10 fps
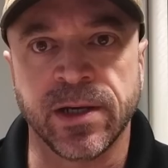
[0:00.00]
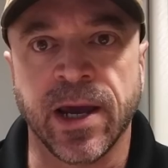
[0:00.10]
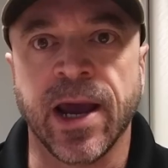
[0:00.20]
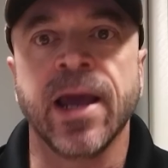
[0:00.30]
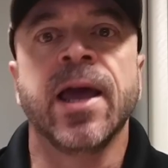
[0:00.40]

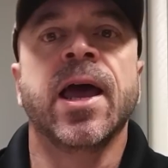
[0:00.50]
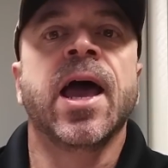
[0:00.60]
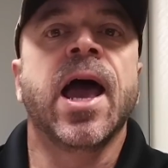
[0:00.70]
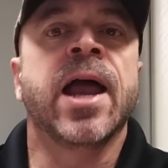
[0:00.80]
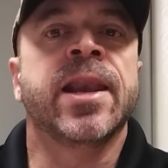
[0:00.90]
today.
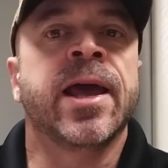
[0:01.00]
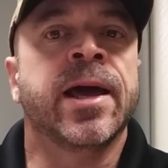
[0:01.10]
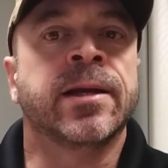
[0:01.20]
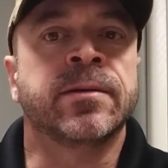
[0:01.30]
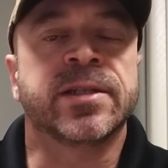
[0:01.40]
And
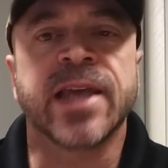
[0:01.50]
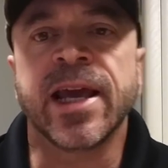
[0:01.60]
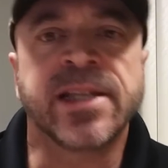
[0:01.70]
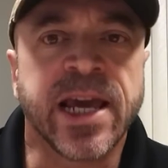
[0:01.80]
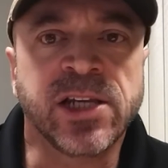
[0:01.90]
then
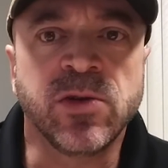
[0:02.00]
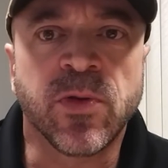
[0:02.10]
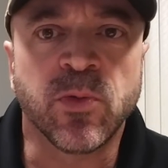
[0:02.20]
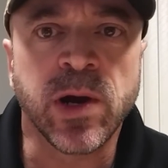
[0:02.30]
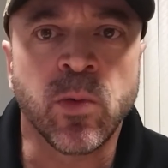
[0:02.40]
say it takes you
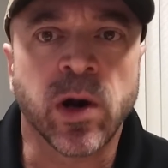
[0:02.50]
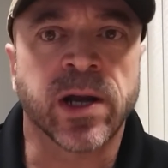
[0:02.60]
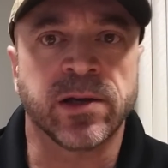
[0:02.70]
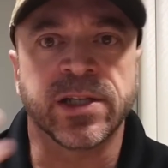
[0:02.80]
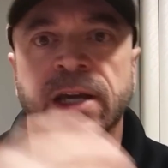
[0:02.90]
three
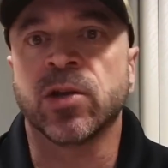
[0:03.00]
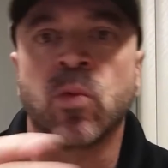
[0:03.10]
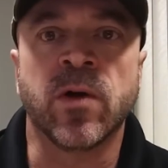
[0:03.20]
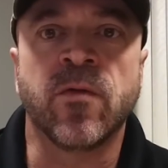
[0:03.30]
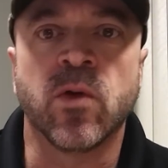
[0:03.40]
workouts to get to
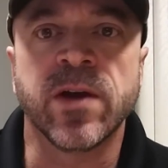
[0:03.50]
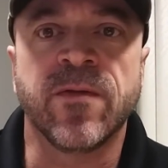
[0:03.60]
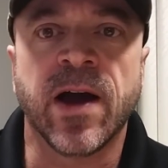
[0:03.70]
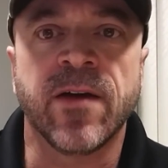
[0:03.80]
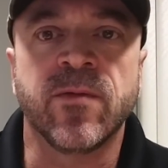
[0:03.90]

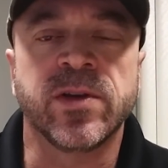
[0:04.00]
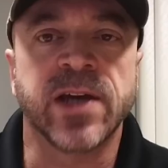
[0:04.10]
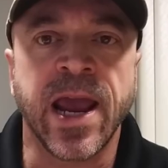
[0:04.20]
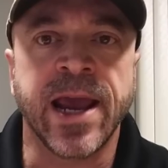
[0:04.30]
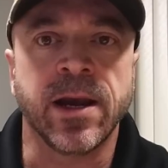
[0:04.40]
145
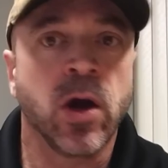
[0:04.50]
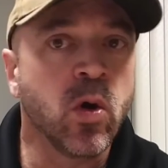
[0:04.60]
to eight.